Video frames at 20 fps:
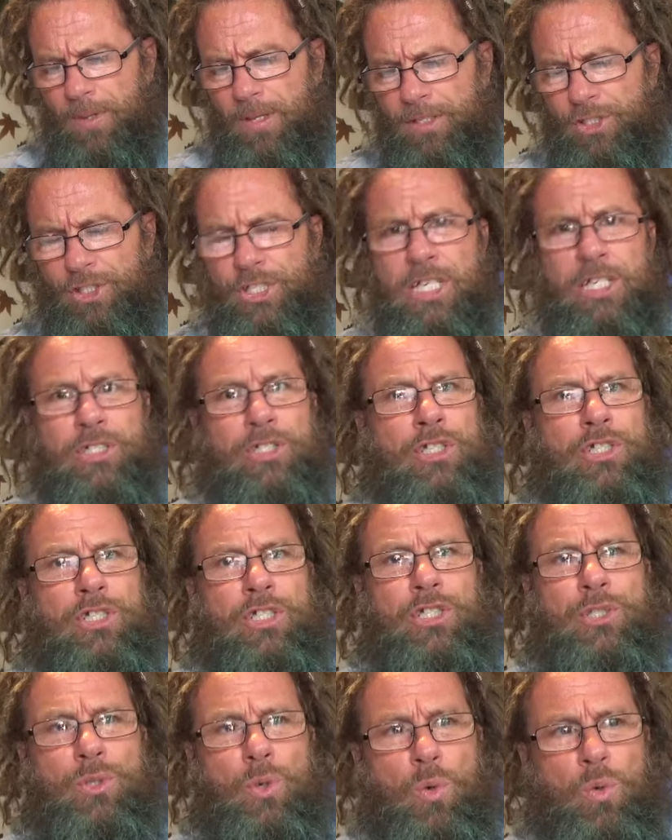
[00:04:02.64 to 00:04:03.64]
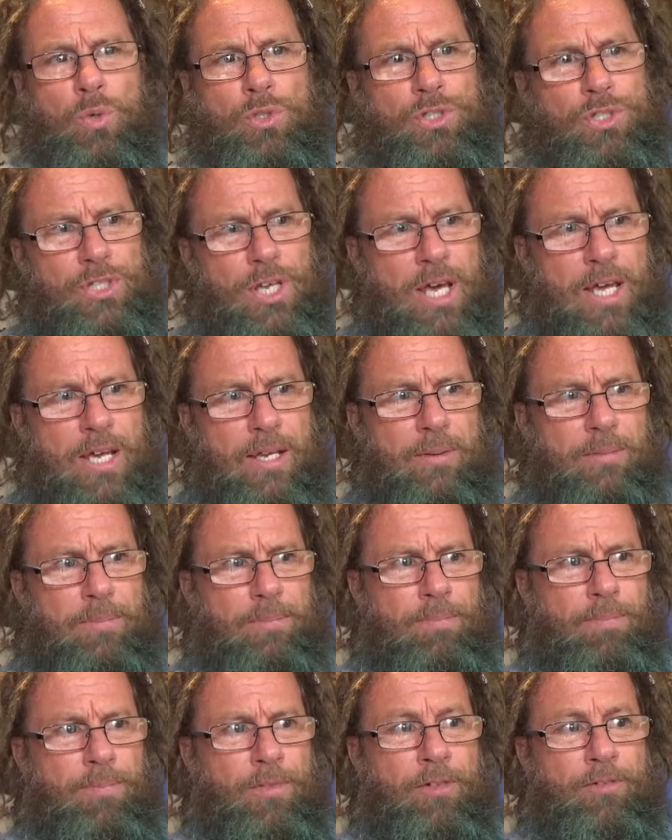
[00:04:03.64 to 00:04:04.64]
Jesus is always
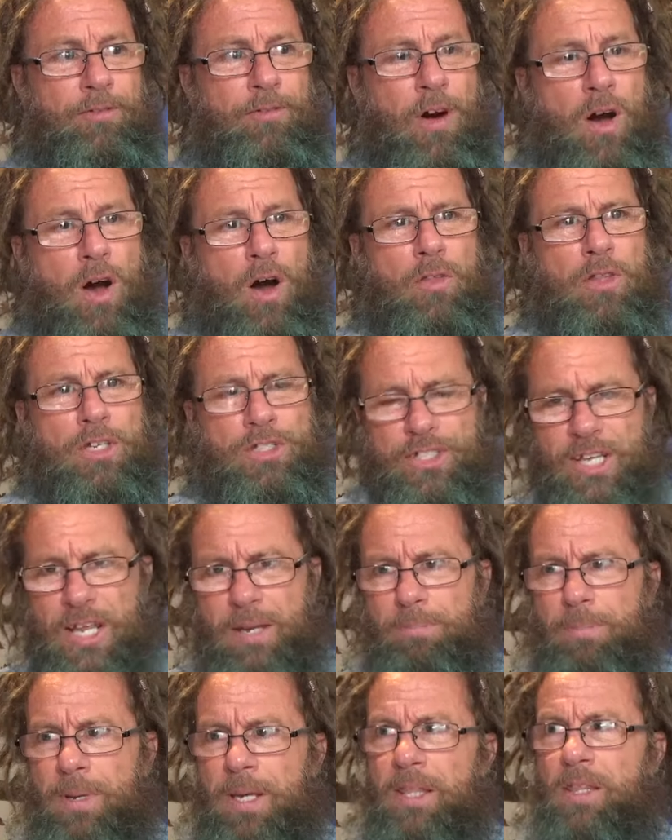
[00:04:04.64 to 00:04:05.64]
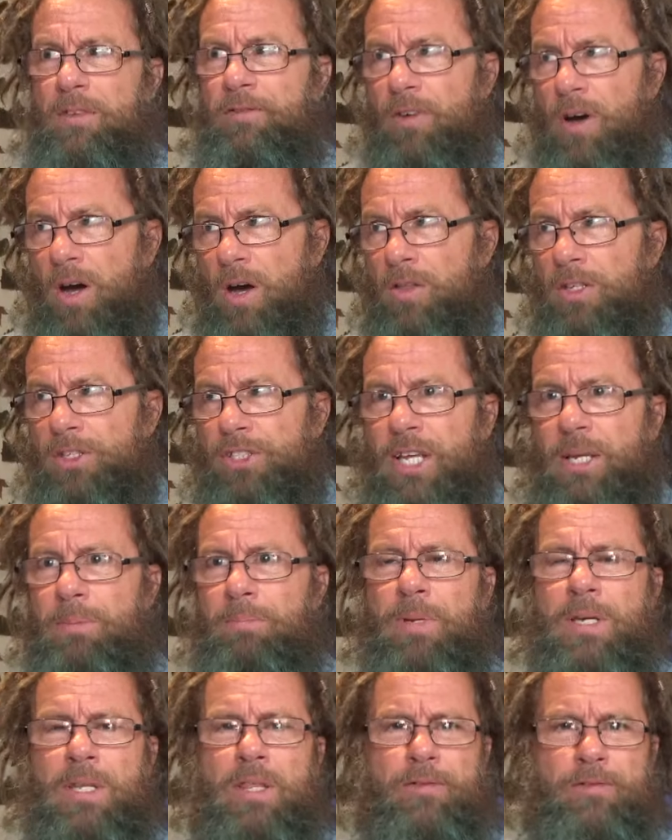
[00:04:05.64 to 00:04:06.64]
saying, the Father sent me, the Father sent
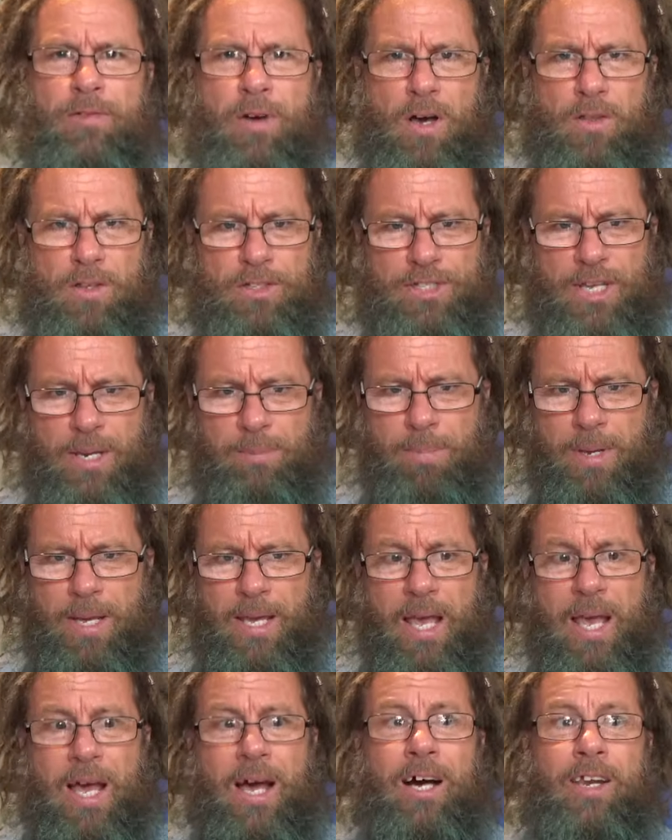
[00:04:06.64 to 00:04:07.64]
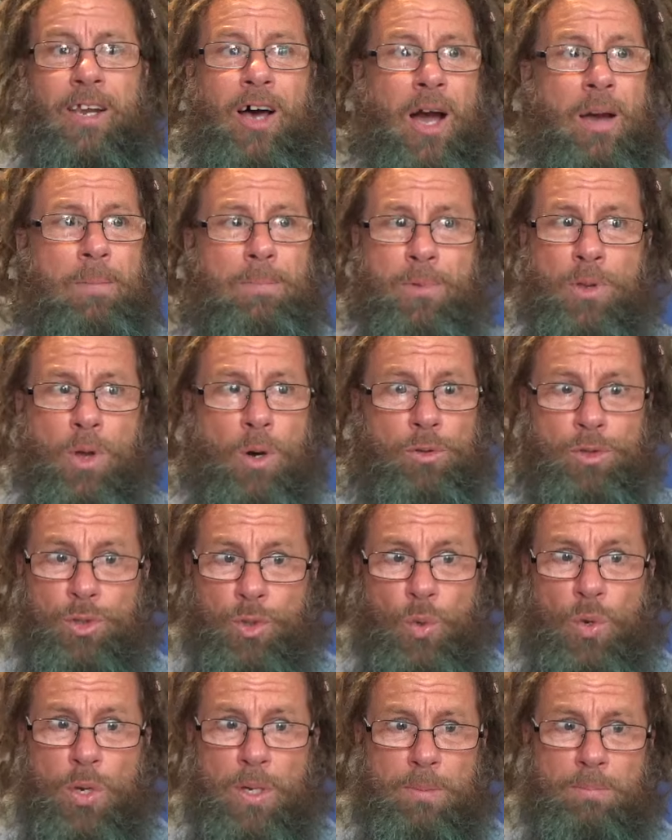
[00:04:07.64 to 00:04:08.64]
me, the Father sent me. And I'm not
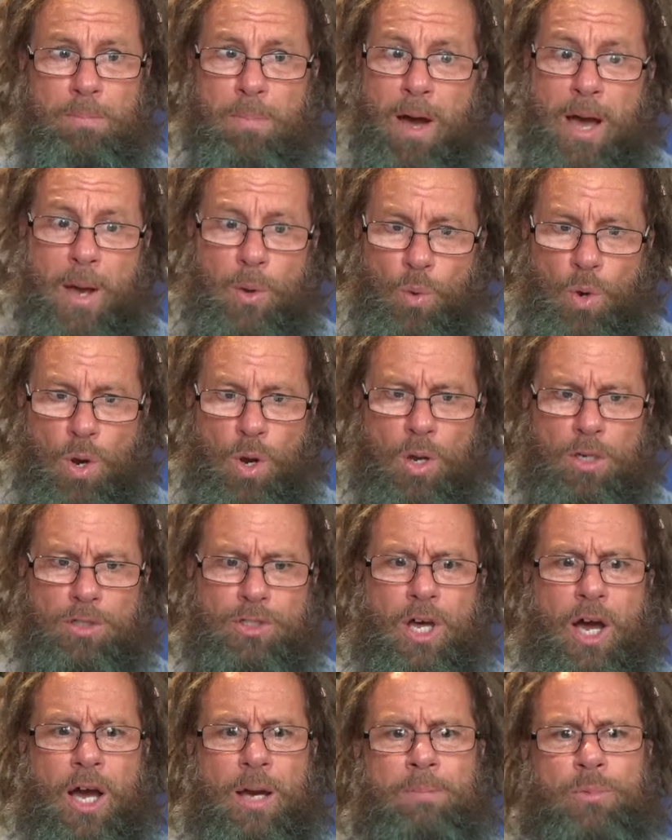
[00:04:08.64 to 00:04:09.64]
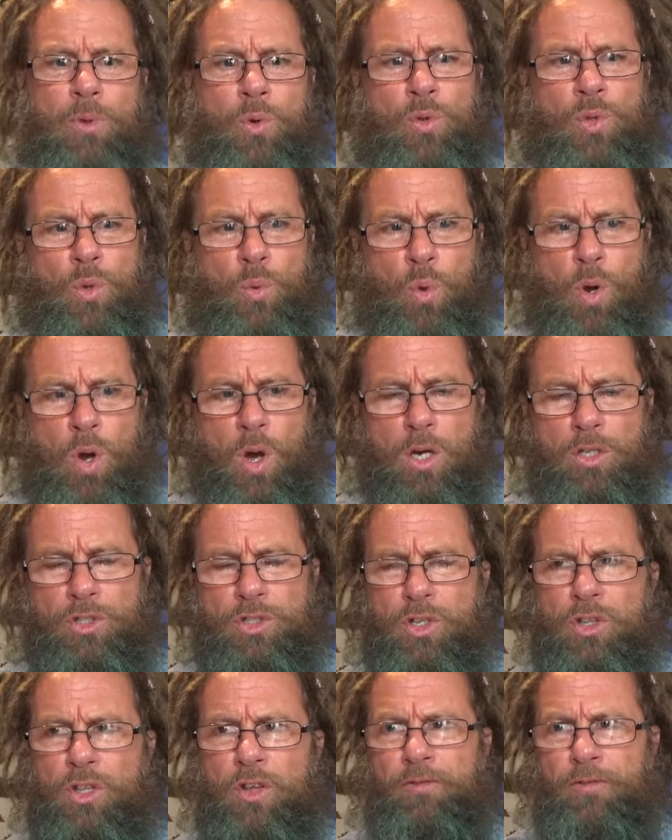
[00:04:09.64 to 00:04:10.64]
doing my works, I'm doing the works
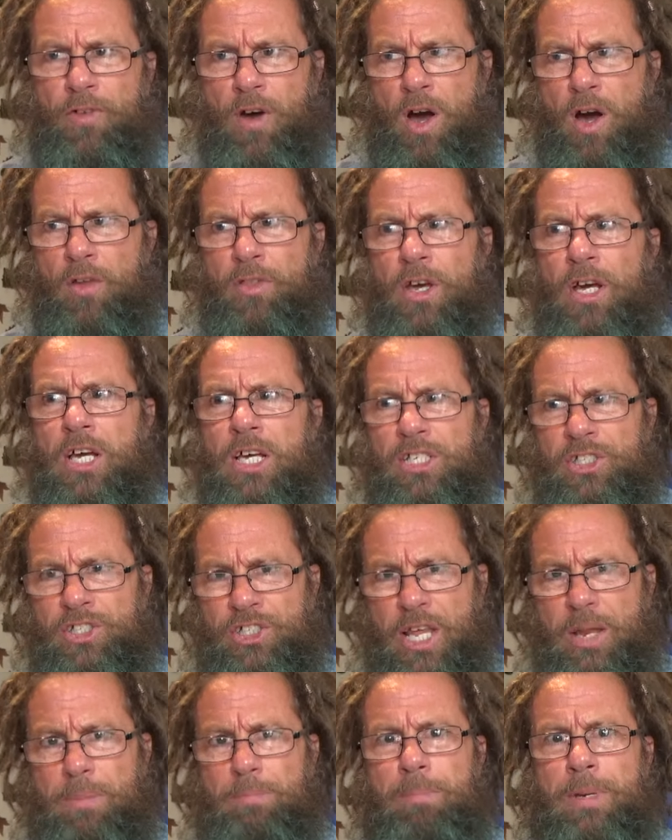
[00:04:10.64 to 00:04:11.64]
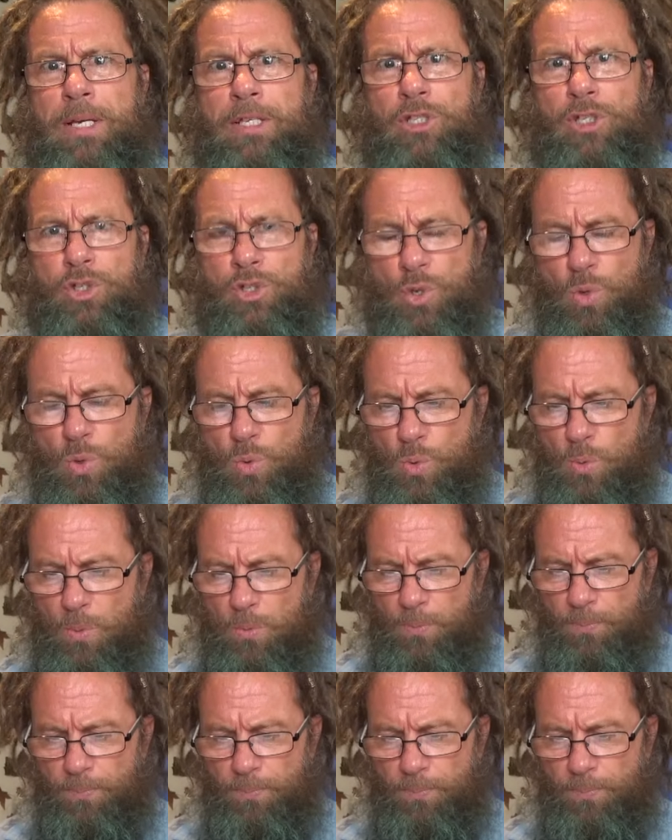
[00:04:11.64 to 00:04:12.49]
that the Father sent me to do.